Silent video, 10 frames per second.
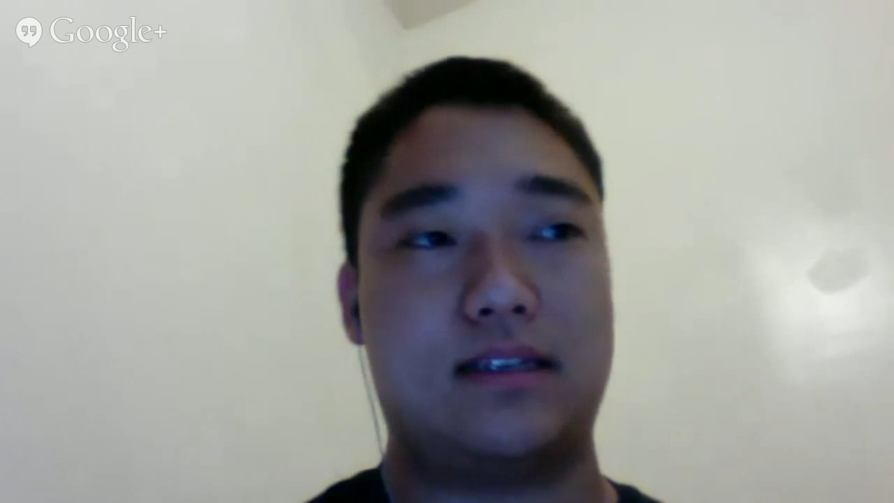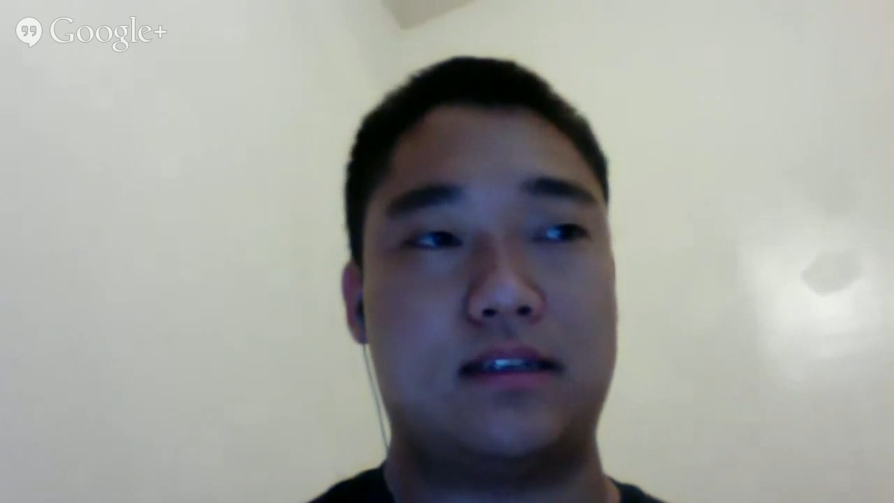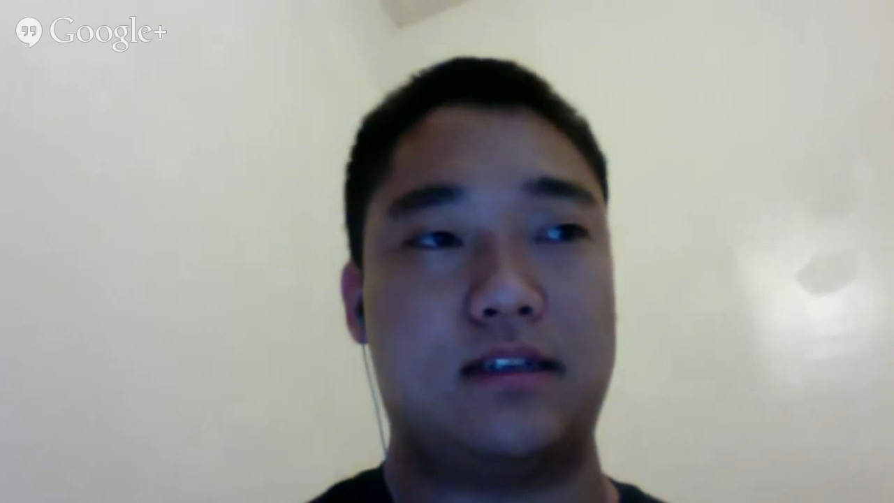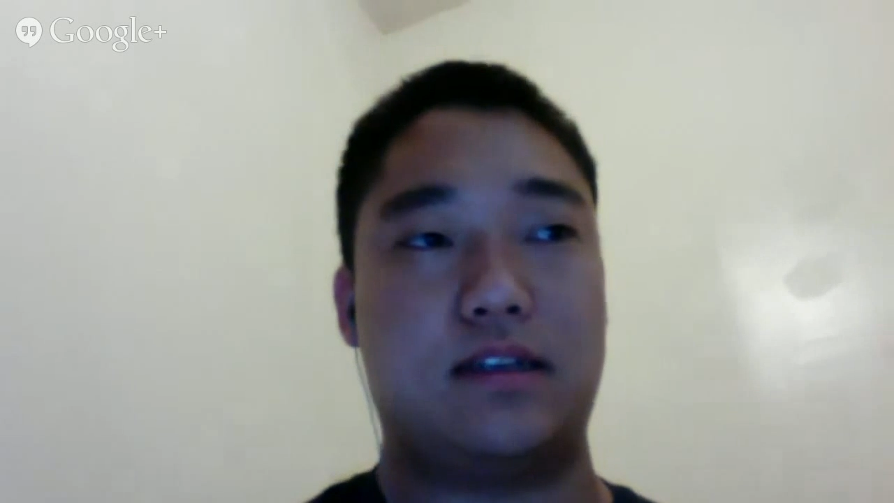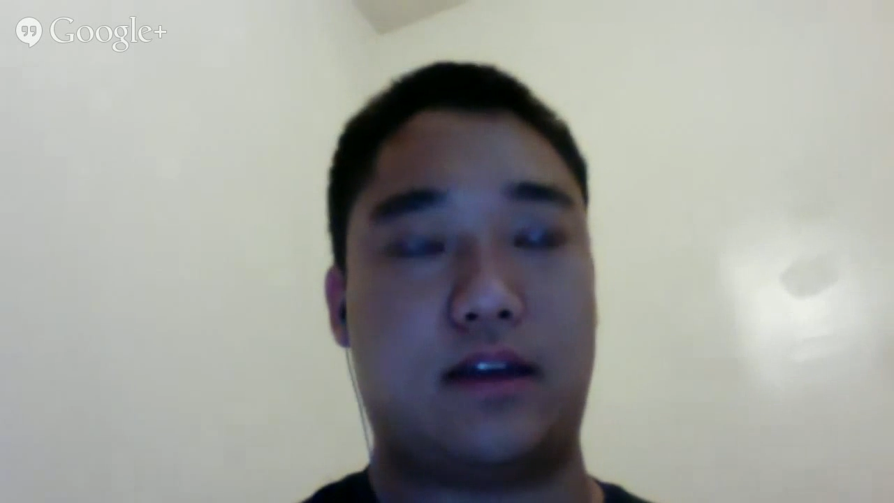
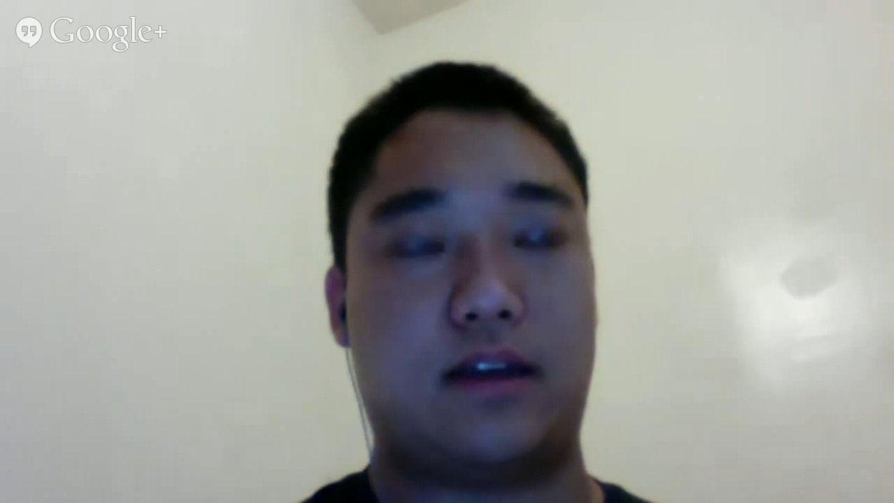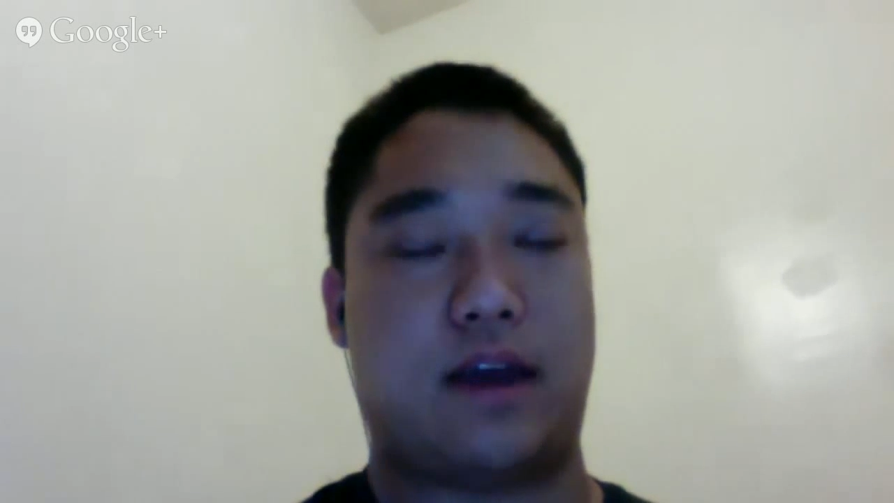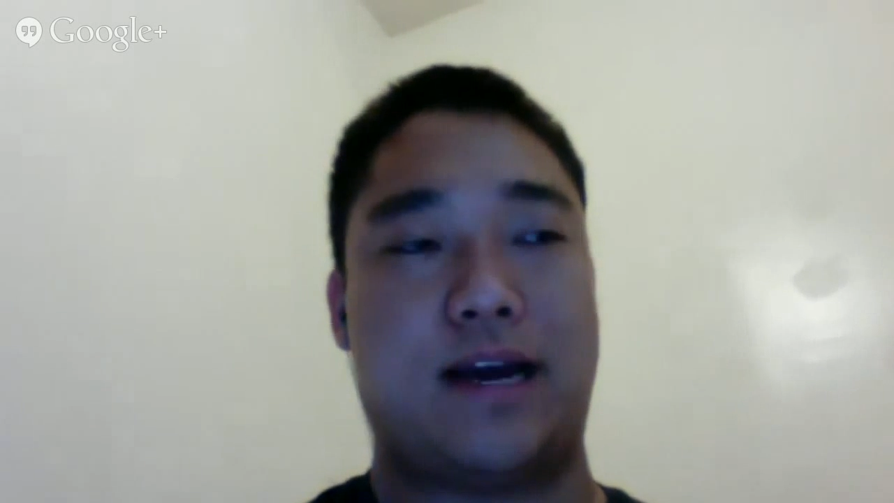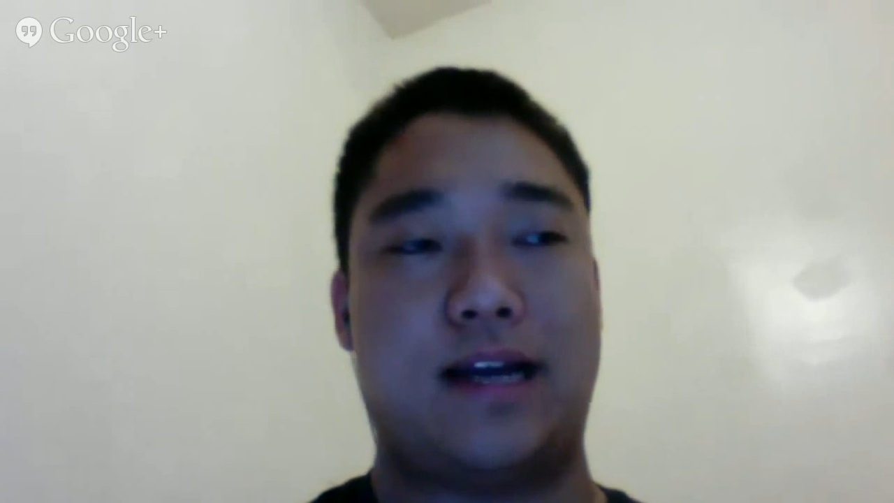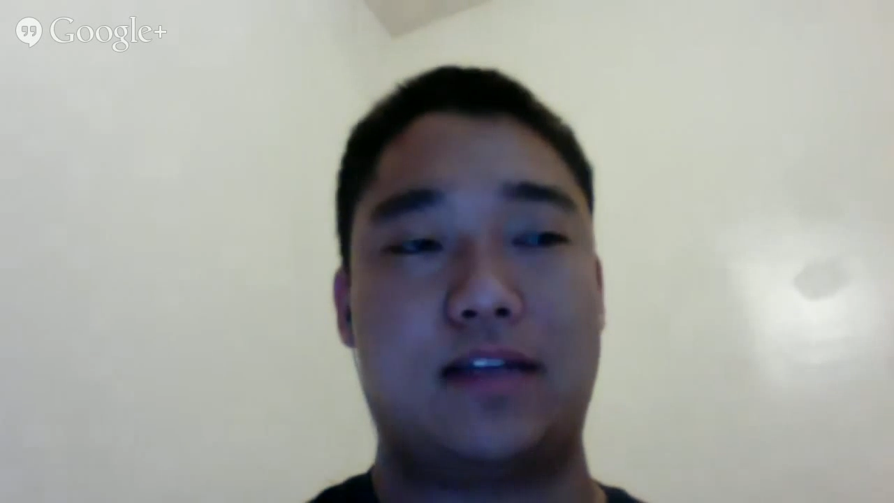and at my
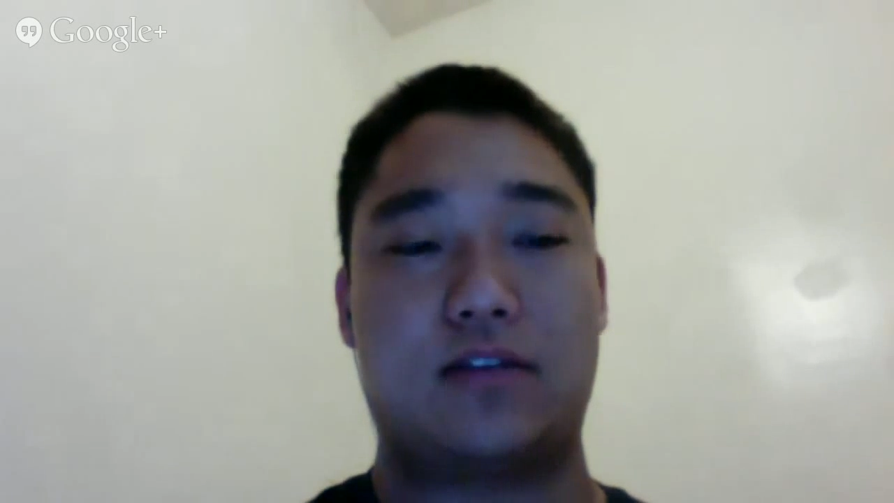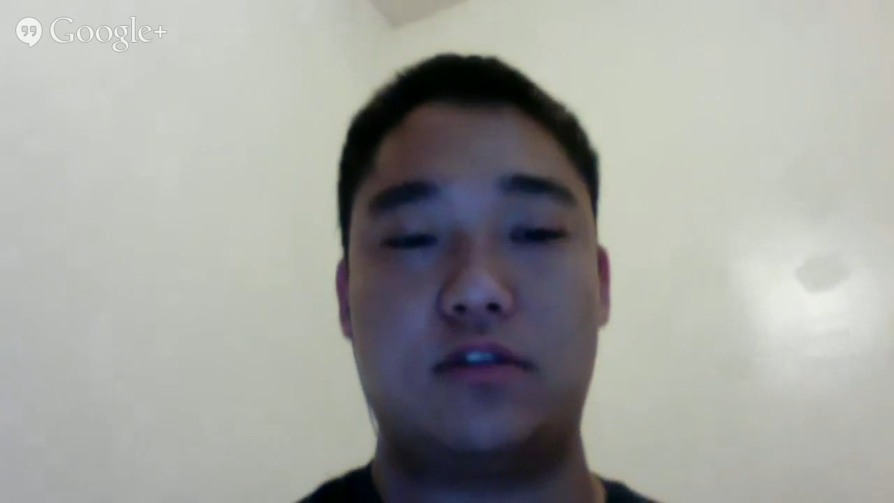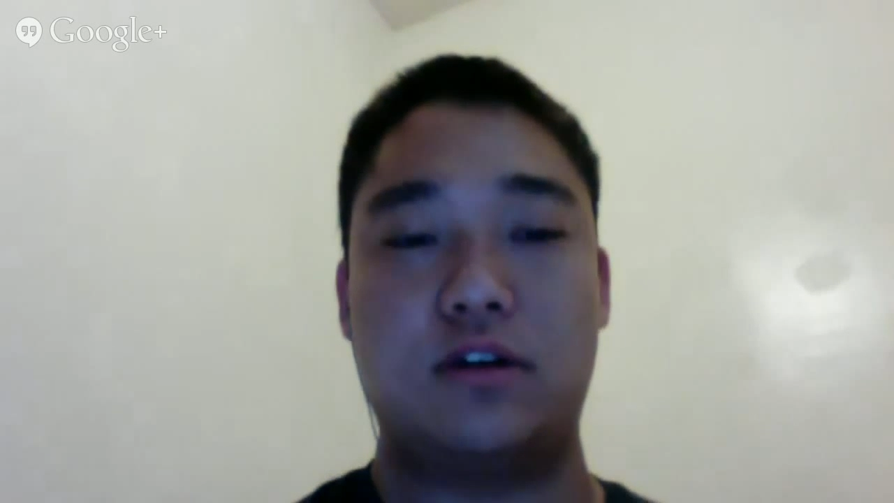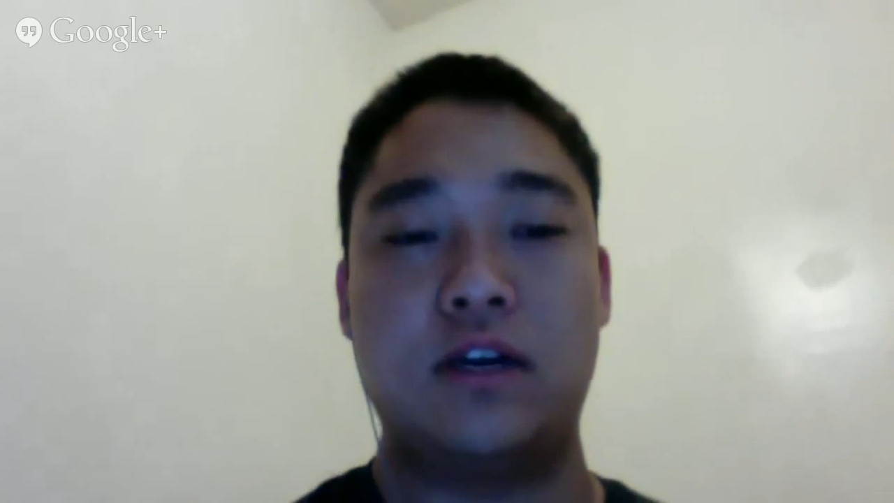high school,